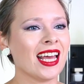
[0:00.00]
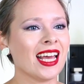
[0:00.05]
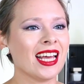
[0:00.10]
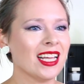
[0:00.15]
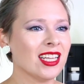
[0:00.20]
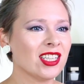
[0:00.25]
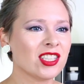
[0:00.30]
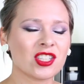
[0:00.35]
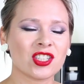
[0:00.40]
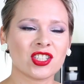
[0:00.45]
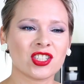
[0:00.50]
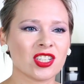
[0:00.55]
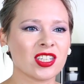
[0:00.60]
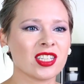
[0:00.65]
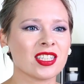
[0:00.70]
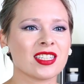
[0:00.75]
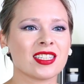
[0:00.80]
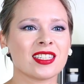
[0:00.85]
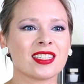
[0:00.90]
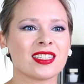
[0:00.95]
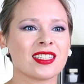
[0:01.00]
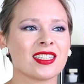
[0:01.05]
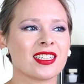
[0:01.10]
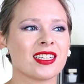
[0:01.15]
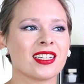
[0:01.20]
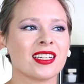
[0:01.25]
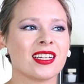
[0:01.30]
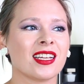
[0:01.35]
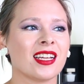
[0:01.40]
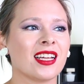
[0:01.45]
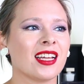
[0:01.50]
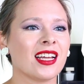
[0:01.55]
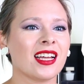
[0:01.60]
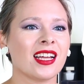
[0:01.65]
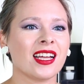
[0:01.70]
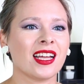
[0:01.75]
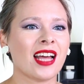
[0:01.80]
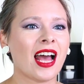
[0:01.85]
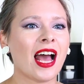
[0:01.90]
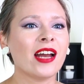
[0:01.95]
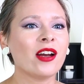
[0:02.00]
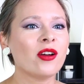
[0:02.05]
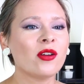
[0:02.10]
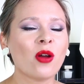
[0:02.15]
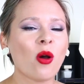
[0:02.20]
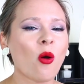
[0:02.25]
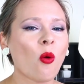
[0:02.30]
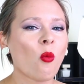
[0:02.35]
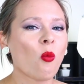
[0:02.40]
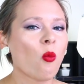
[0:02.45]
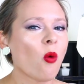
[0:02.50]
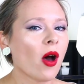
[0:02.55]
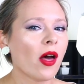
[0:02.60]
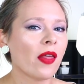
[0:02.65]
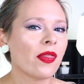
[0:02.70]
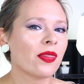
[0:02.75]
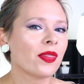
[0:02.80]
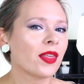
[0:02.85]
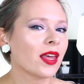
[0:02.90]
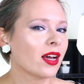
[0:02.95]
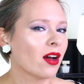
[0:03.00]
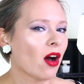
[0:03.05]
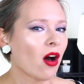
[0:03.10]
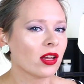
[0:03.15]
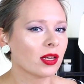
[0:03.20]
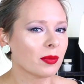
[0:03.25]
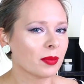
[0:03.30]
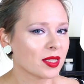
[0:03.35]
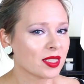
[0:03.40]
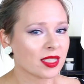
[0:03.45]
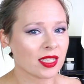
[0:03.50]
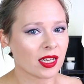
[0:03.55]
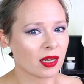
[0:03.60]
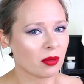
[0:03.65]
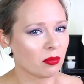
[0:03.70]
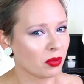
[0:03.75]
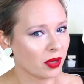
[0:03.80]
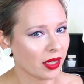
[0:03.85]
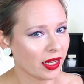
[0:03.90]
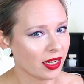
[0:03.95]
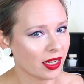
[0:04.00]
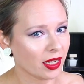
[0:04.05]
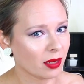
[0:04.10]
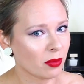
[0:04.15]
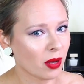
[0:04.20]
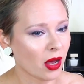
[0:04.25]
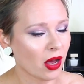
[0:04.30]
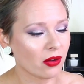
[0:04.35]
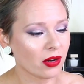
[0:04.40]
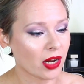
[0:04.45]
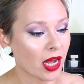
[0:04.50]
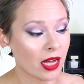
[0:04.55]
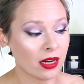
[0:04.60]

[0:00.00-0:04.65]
It's just, I don't know what the economists are complaining about.